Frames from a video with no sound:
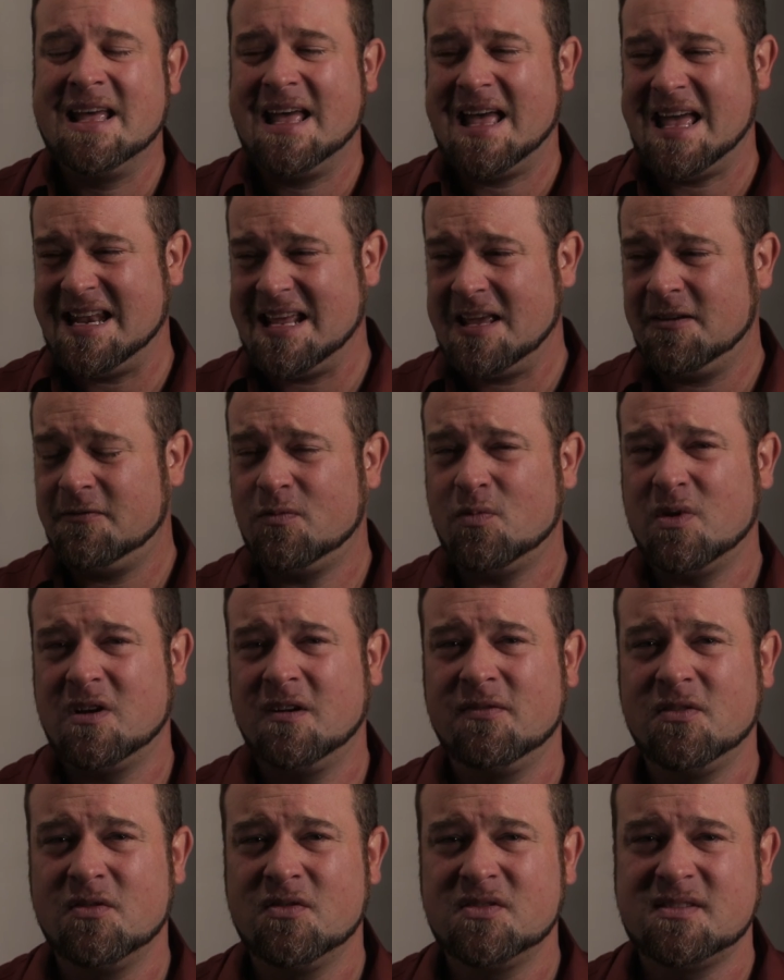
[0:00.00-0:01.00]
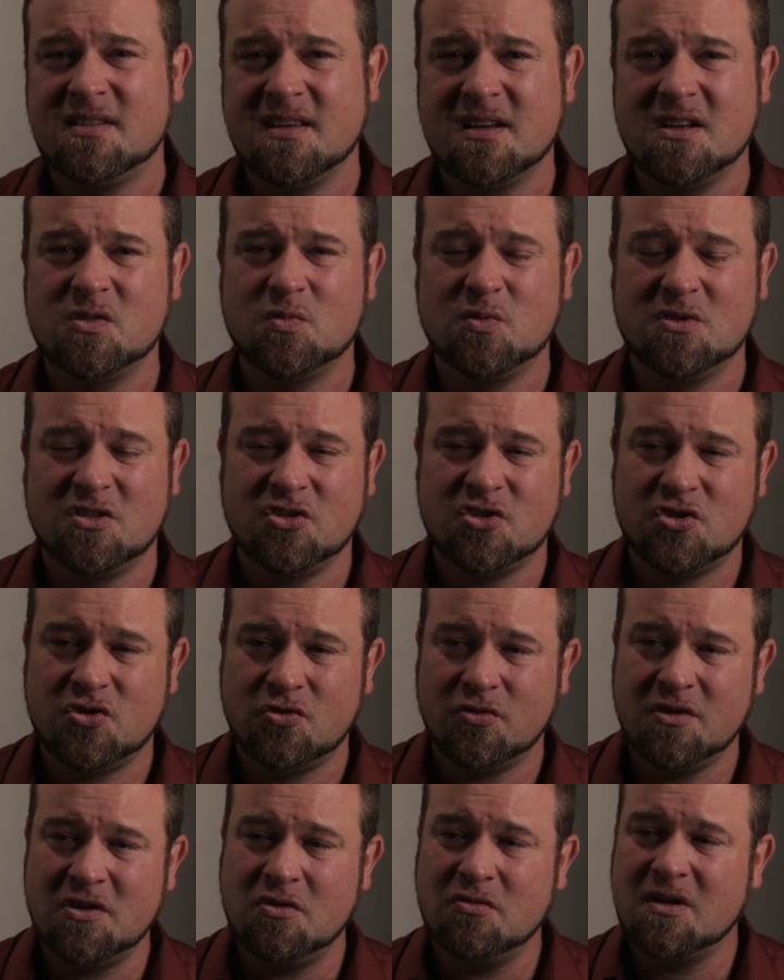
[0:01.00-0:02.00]
And if one of those things would
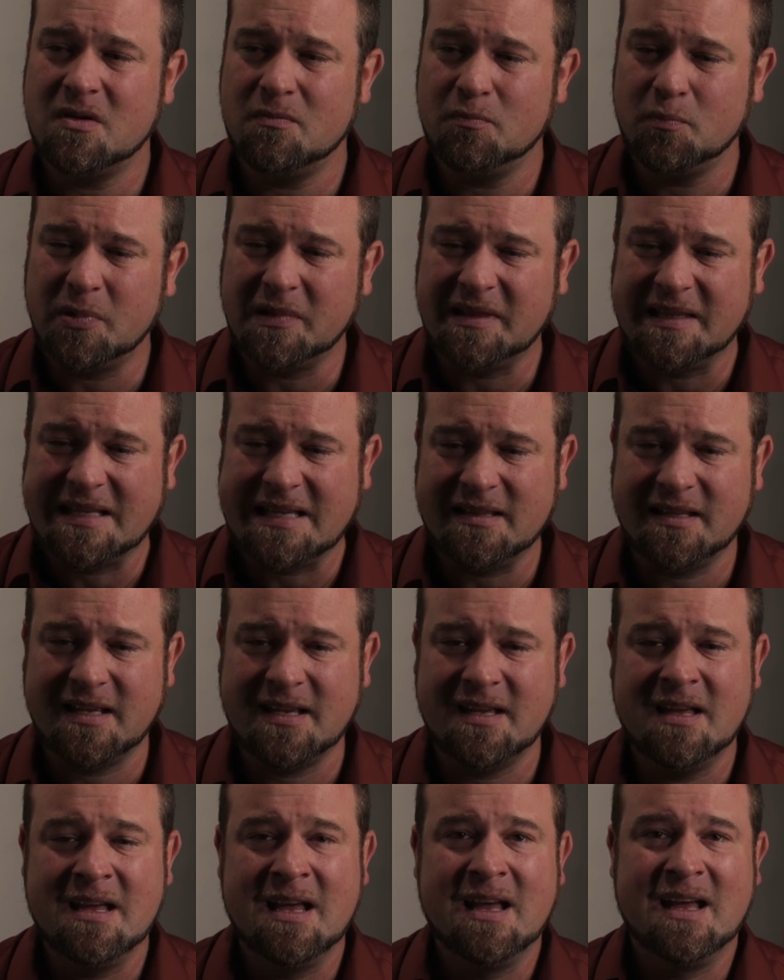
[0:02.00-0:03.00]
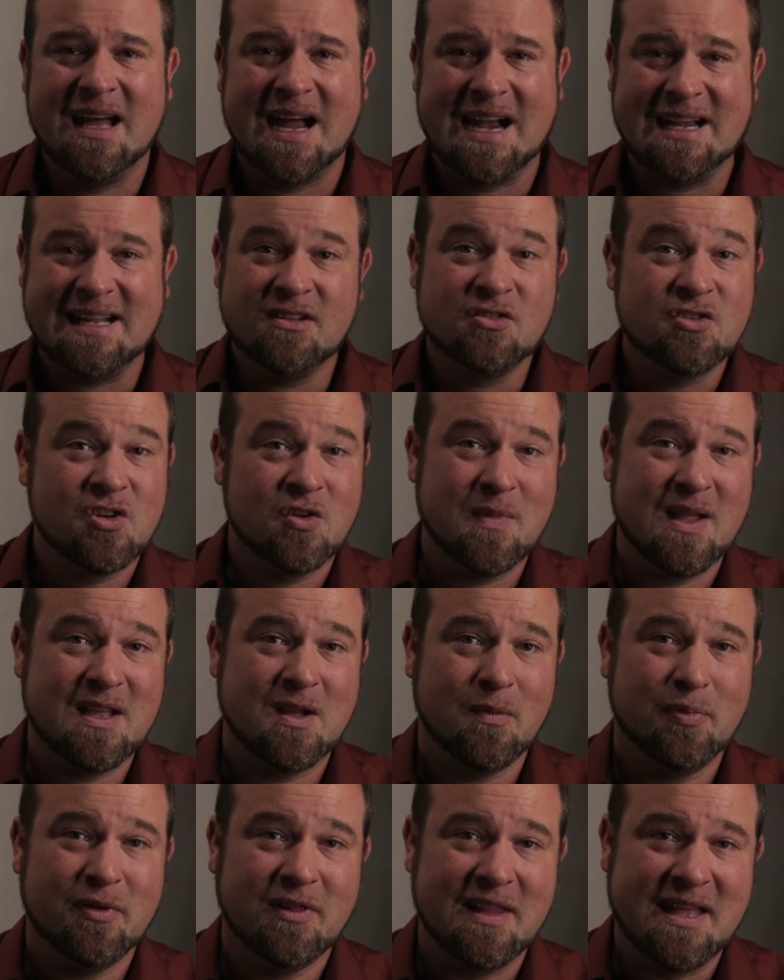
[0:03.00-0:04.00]
destroy you completely, I need you to make
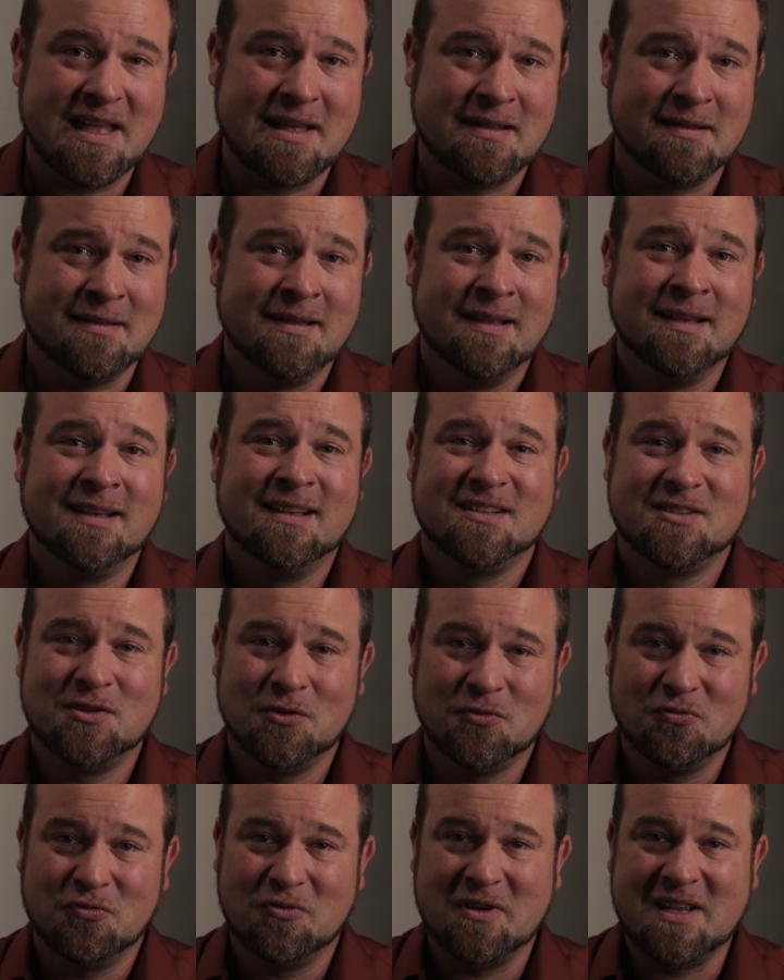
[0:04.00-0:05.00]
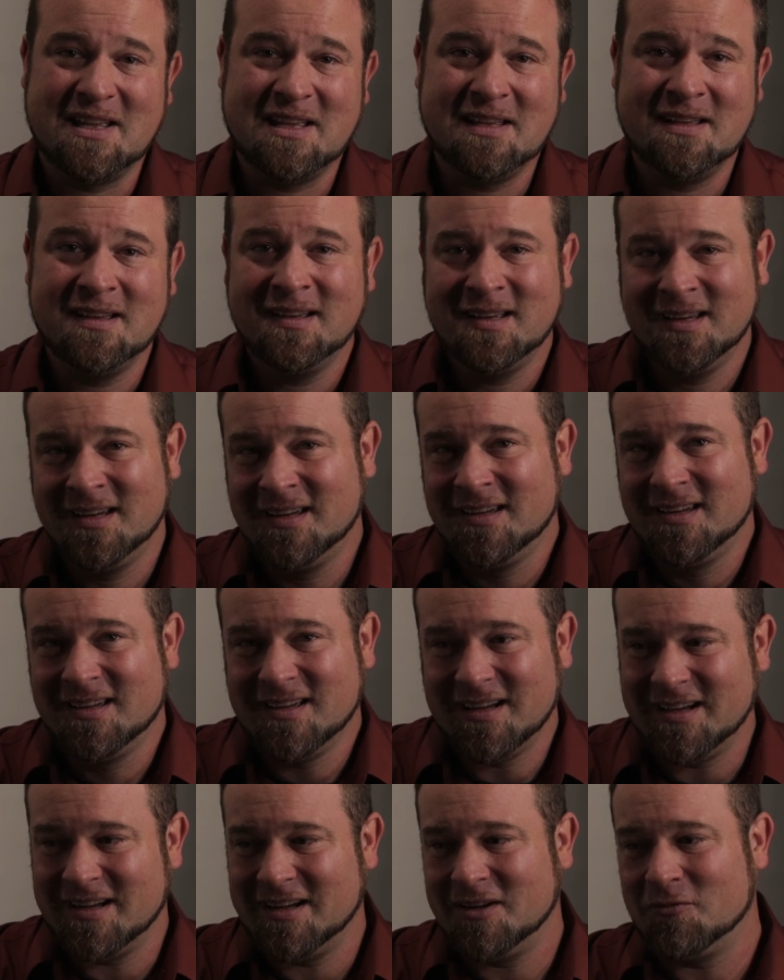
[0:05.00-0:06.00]
a plan to
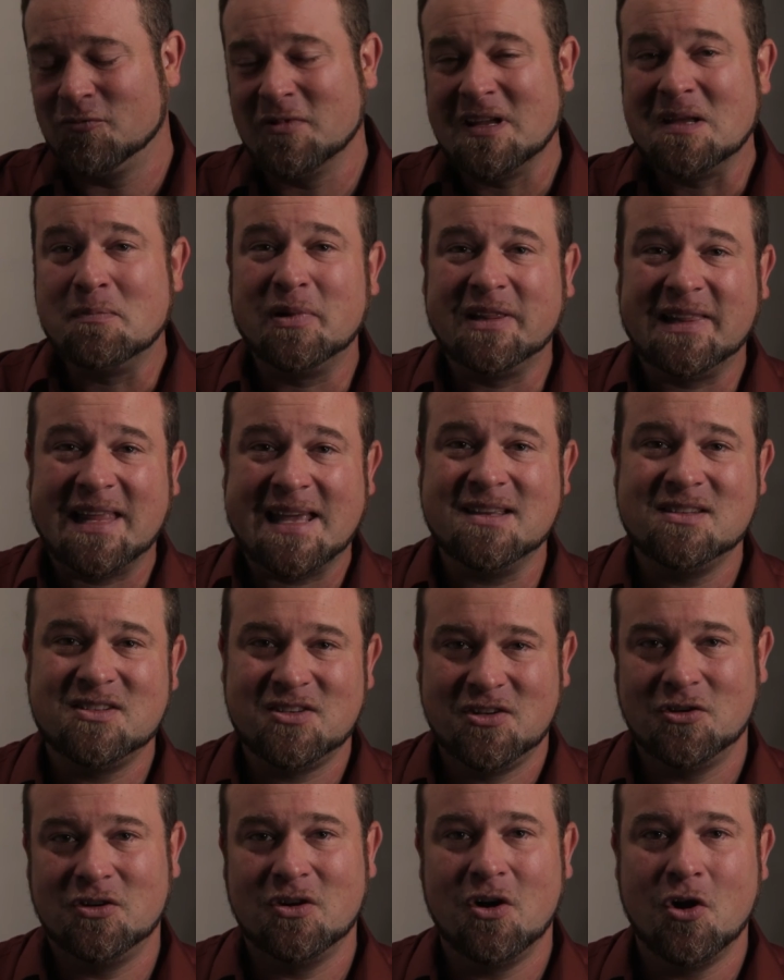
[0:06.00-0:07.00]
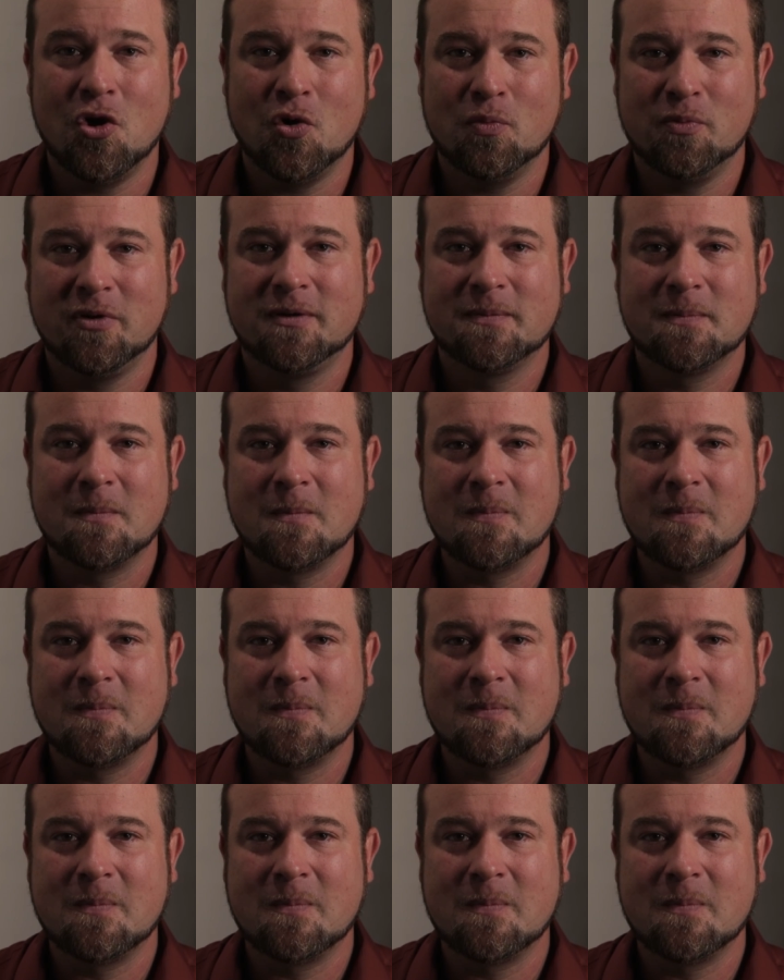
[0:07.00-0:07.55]
replace your hope.